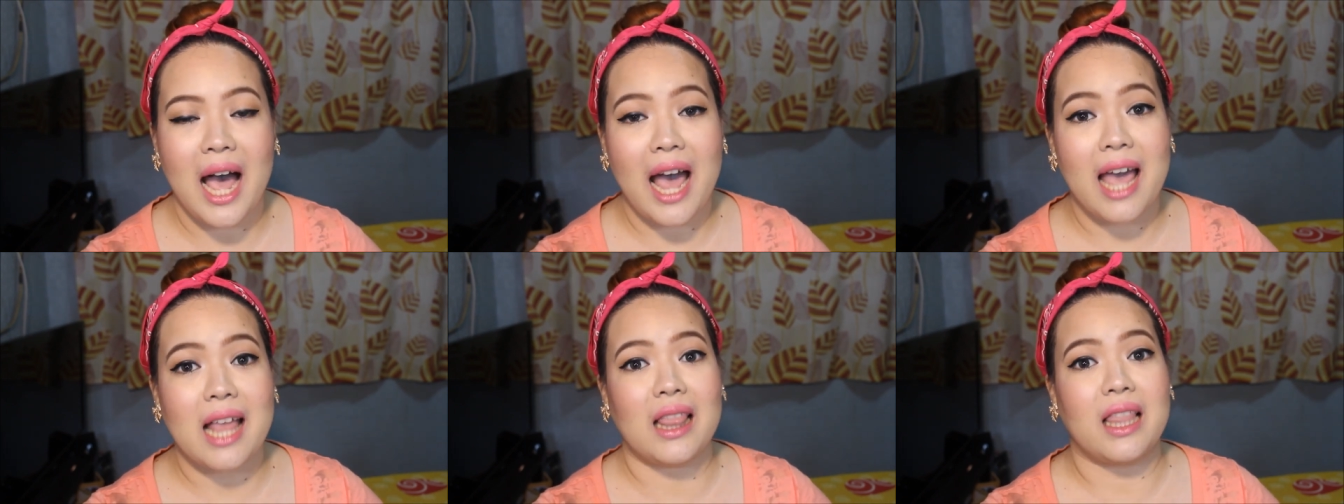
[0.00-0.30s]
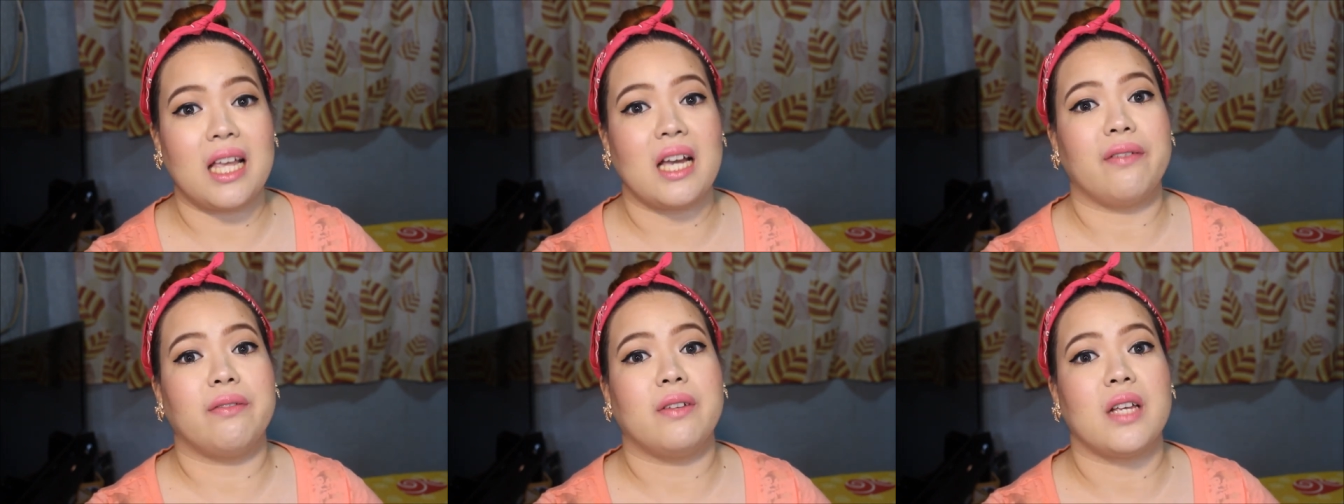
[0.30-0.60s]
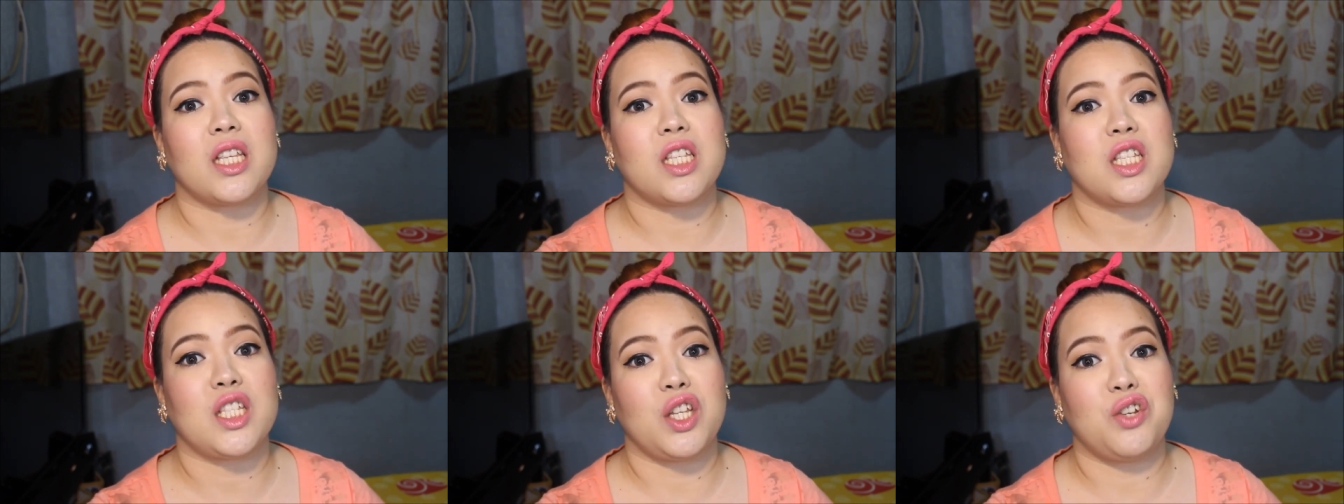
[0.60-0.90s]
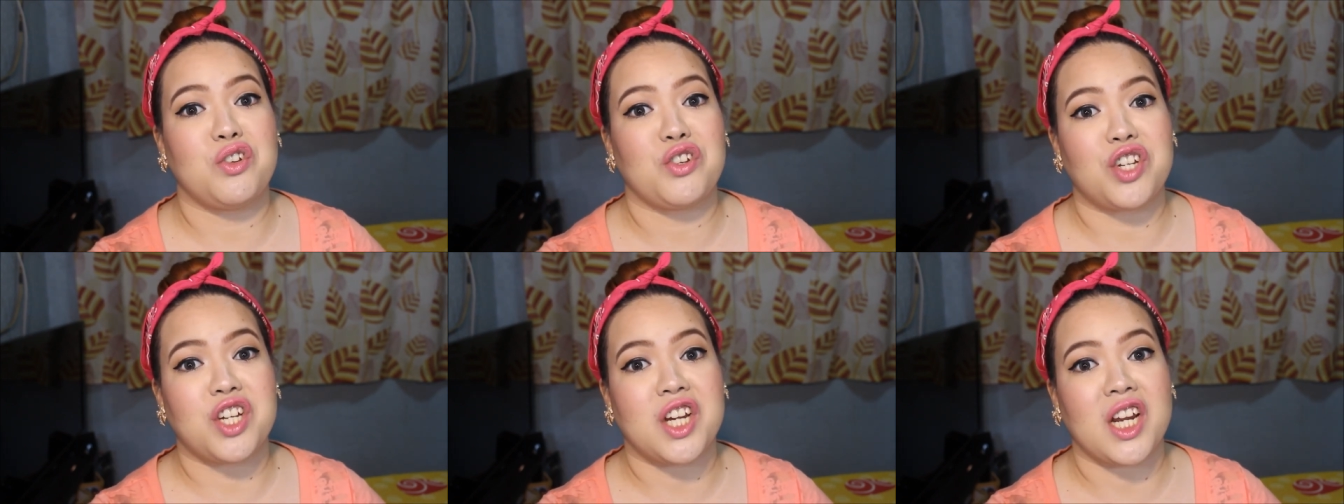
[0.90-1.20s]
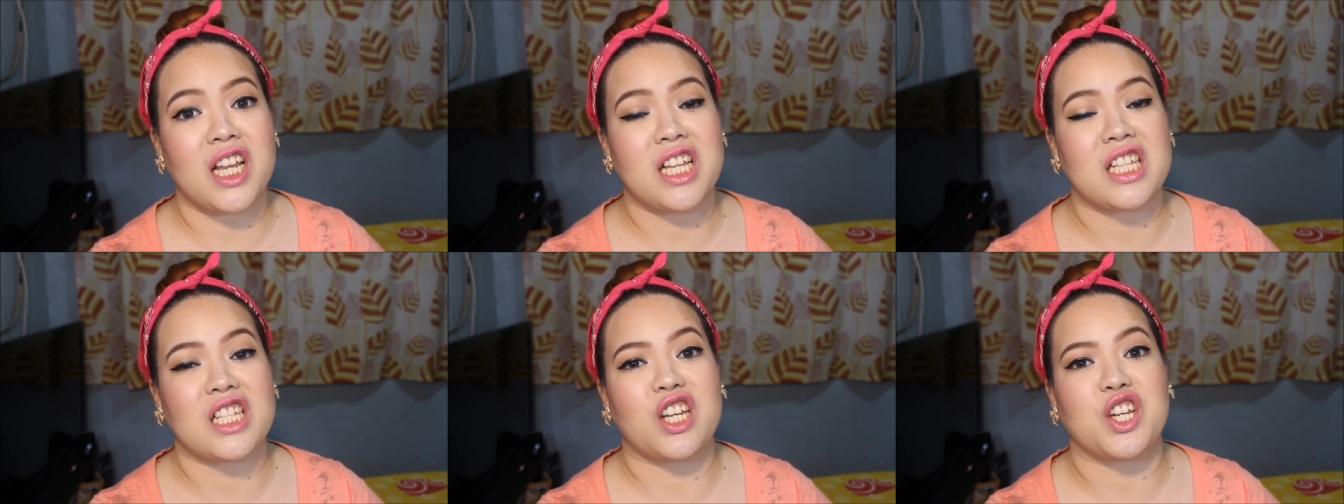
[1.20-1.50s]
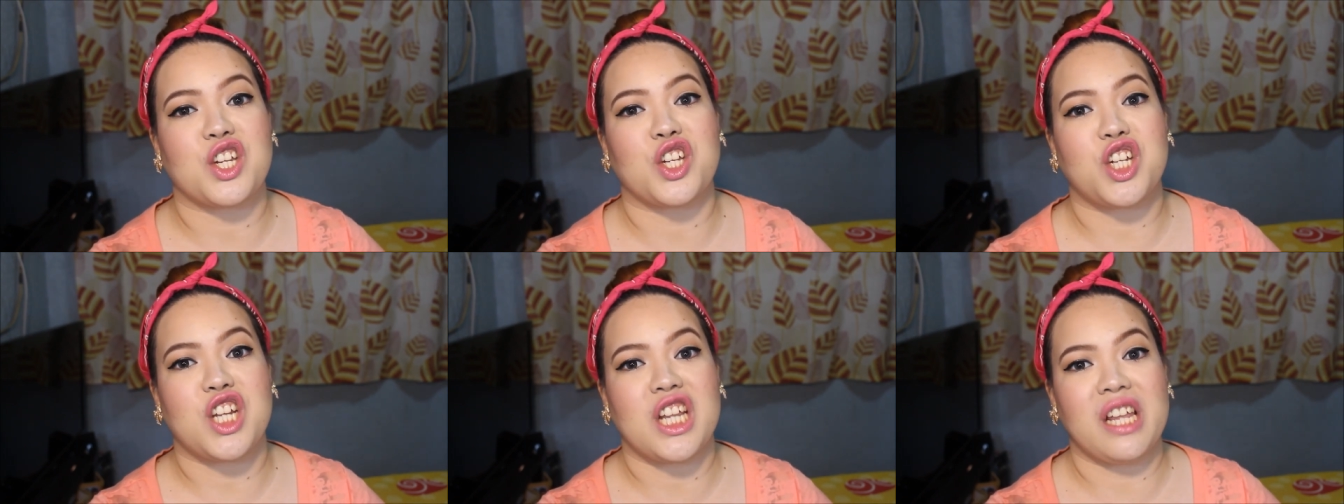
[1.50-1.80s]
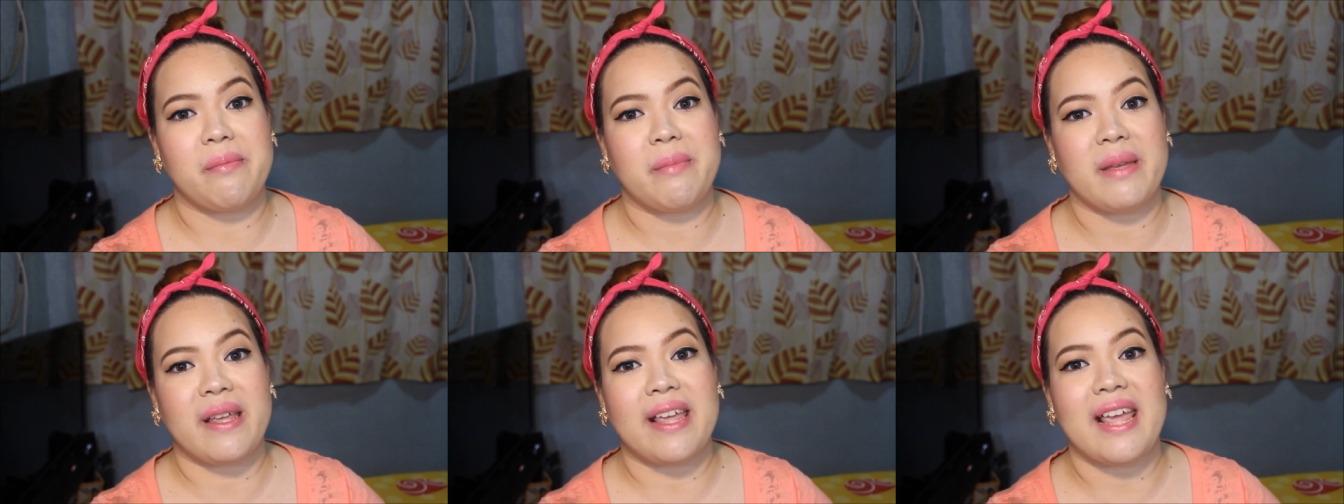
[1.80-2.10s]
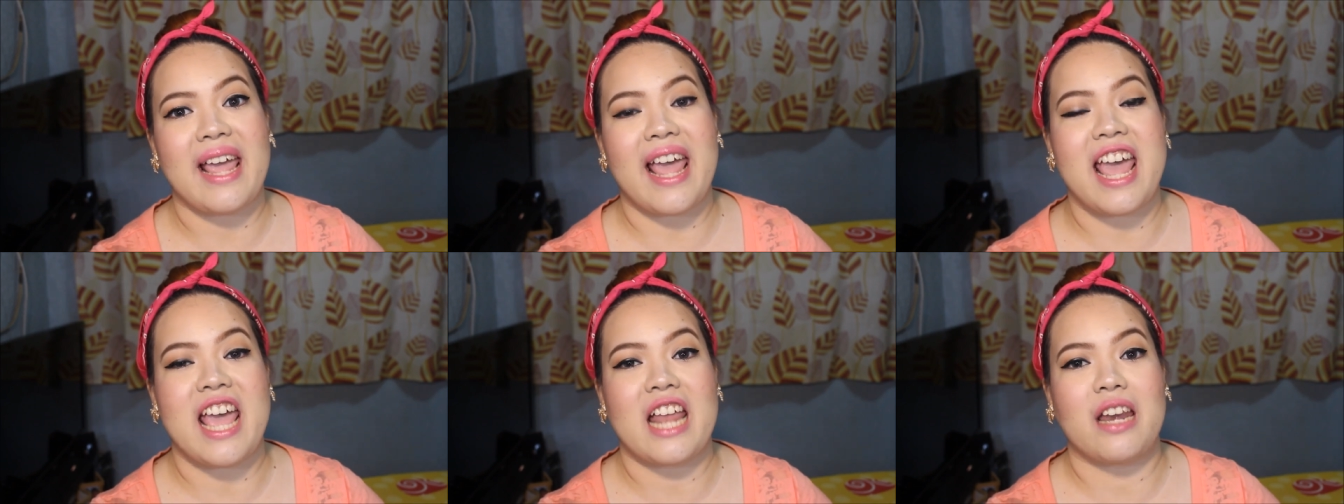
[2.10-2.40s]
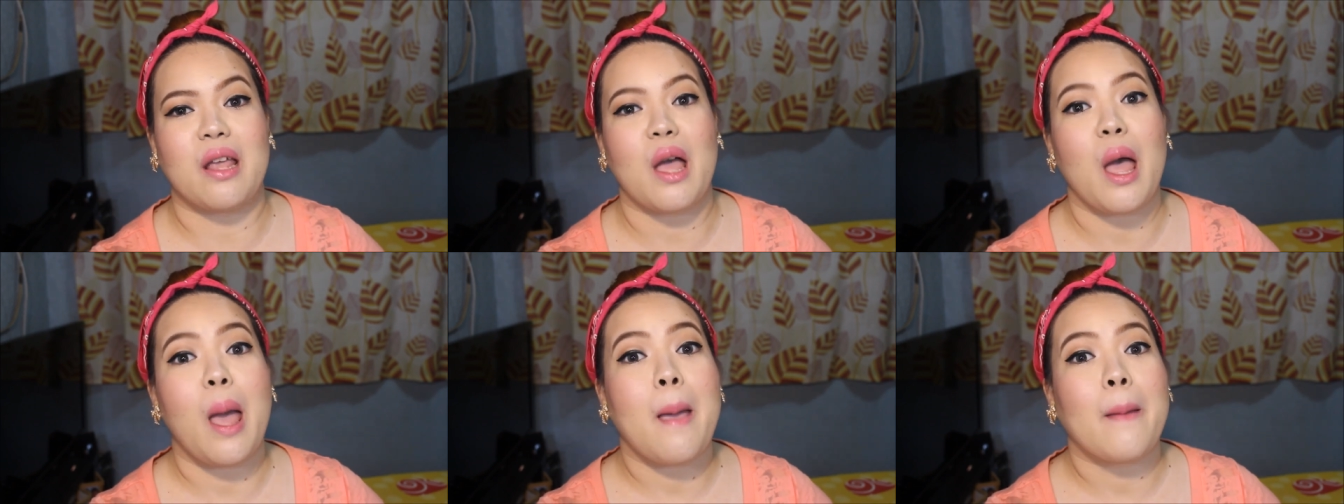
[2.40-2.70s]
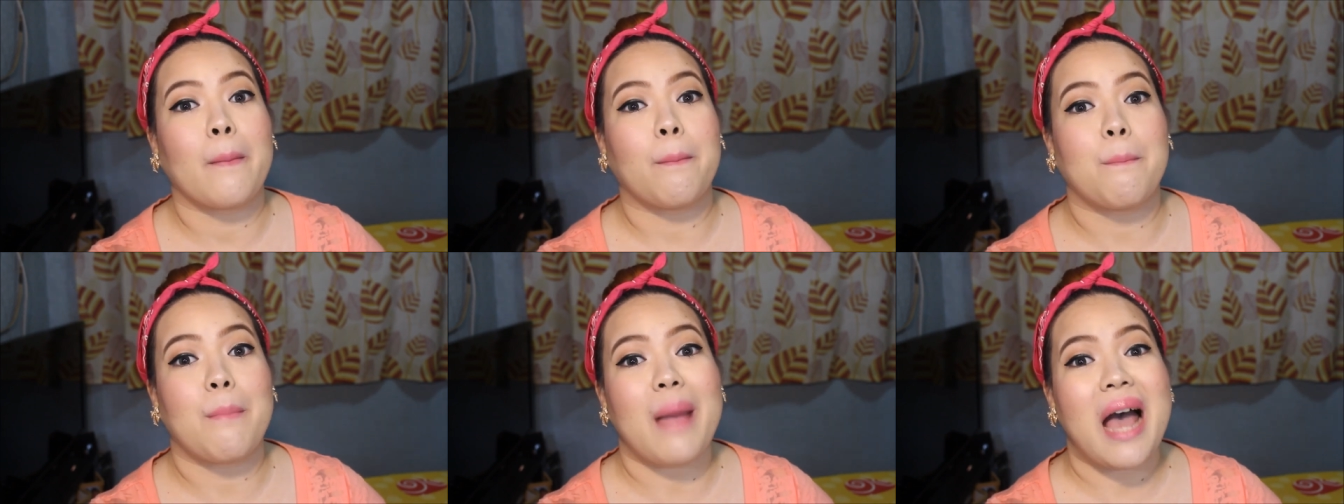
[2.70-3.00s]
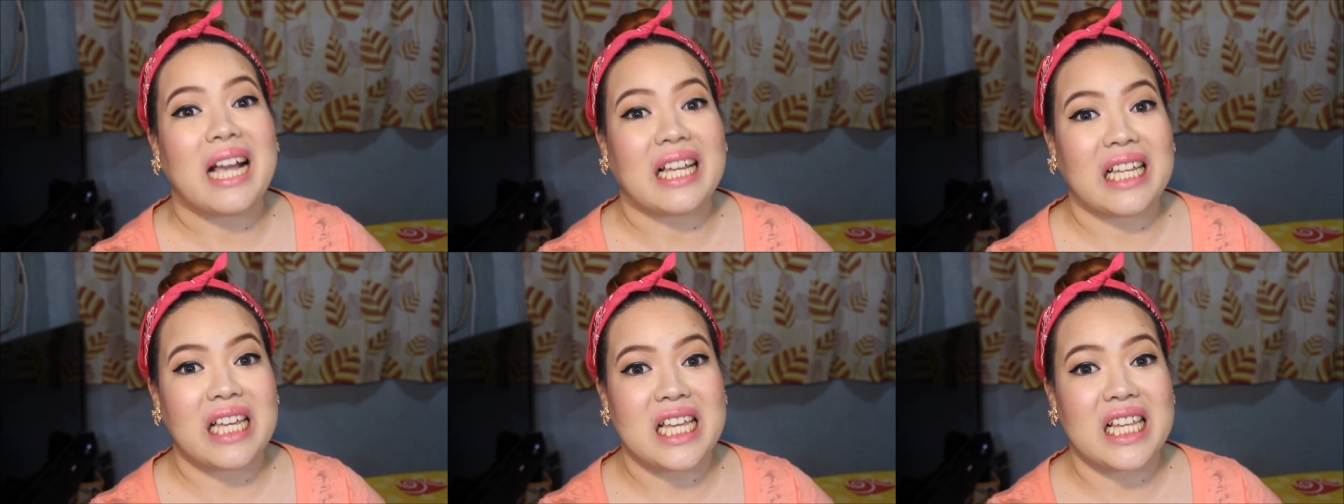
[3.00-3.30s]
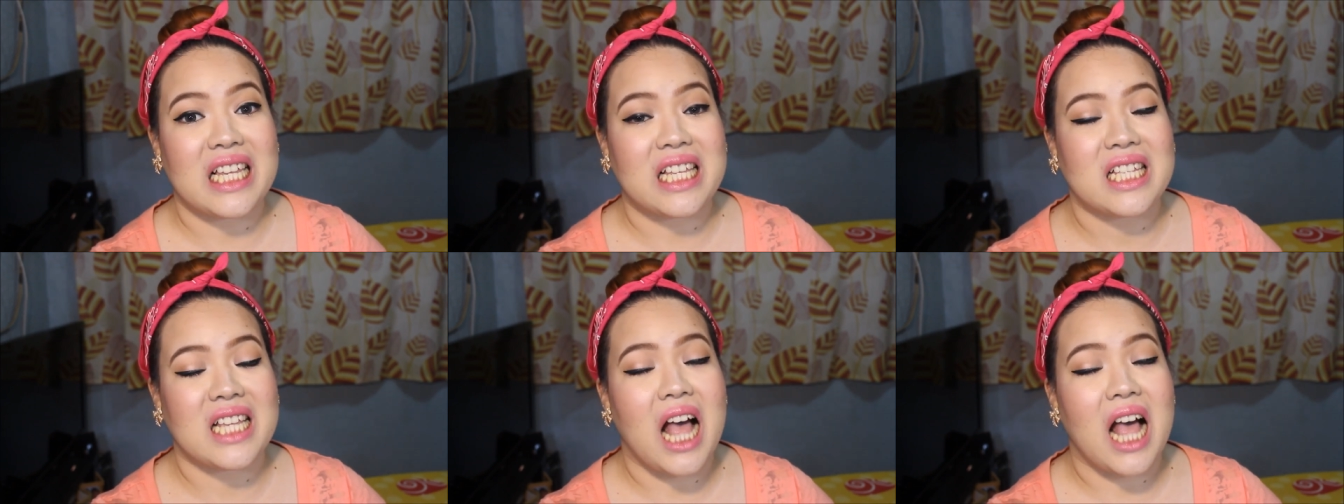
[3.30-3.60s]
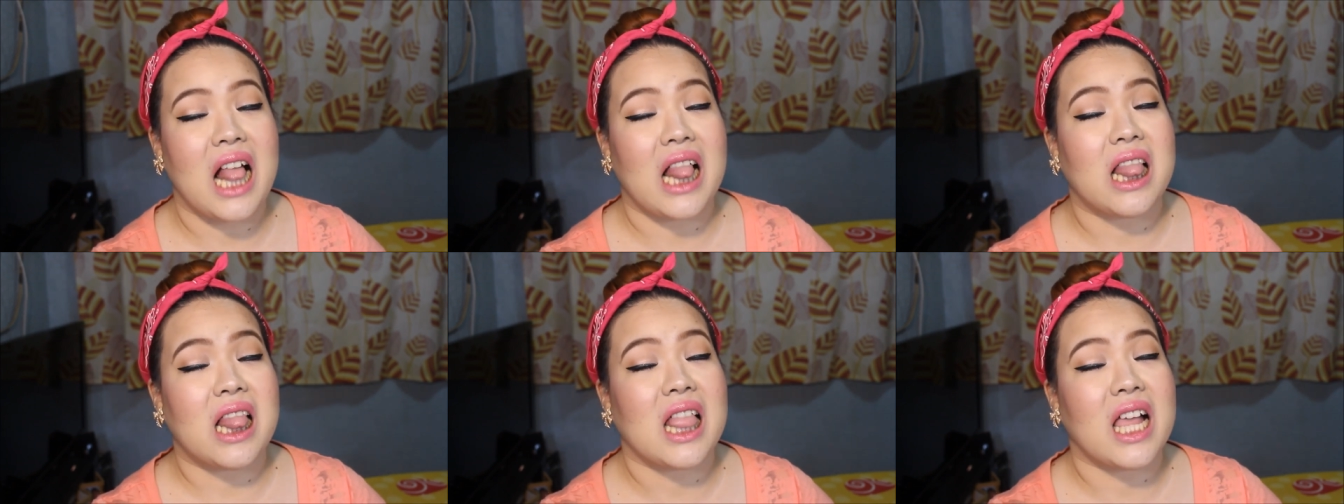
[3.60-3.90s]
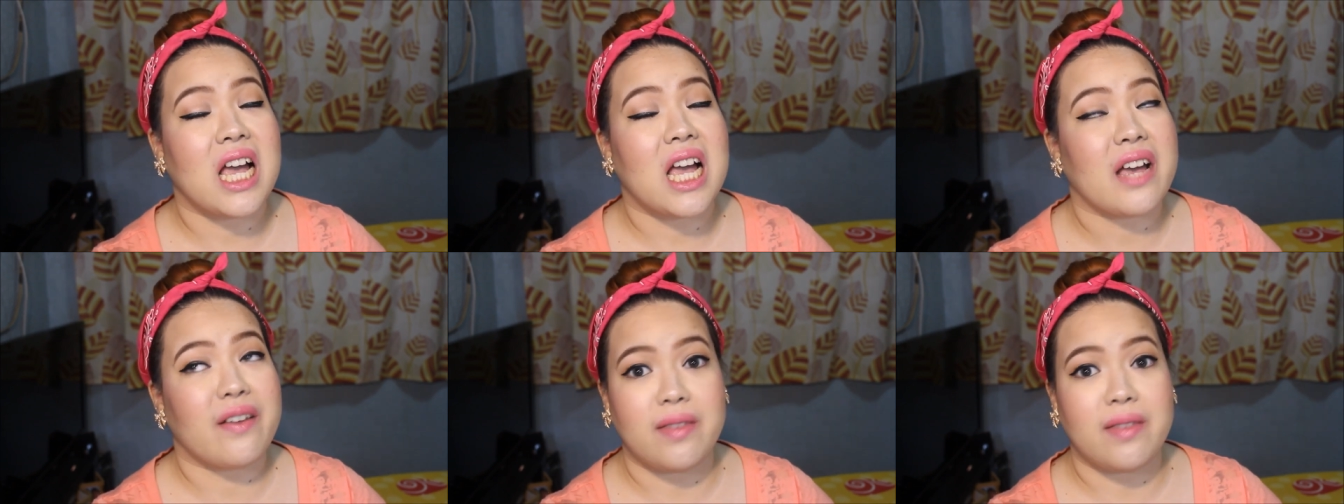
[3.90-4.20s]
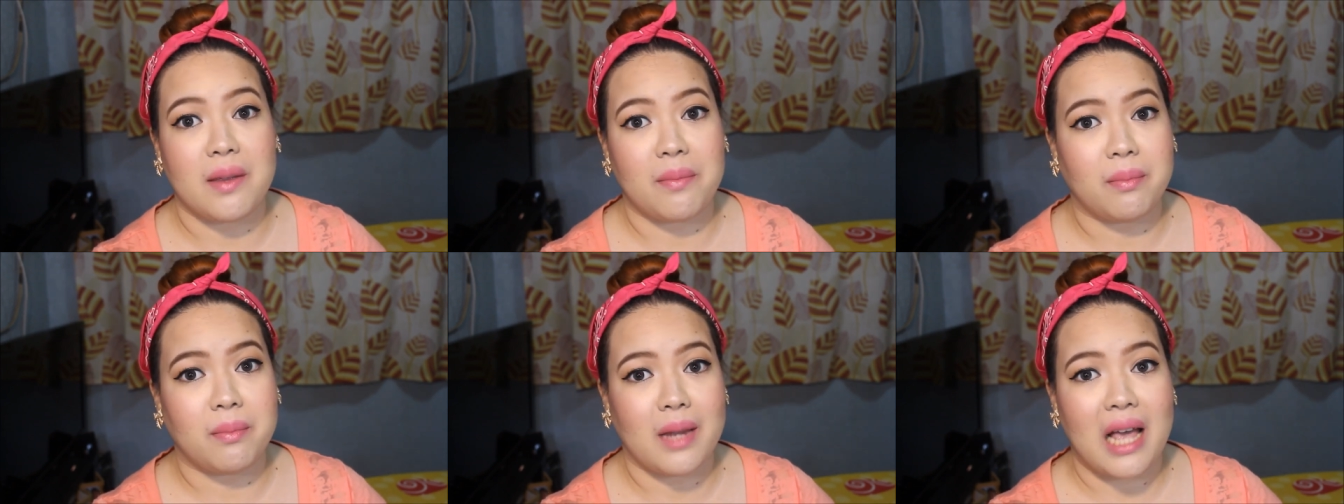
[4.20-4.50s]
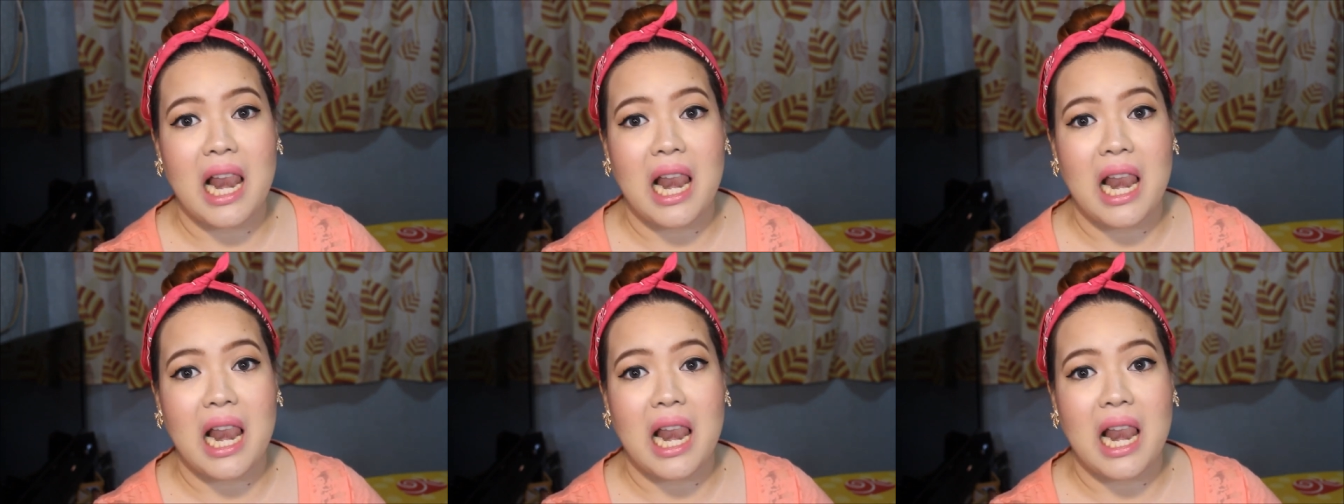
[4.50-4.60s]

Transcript: I love sushi, sashimi, and makis. I love them.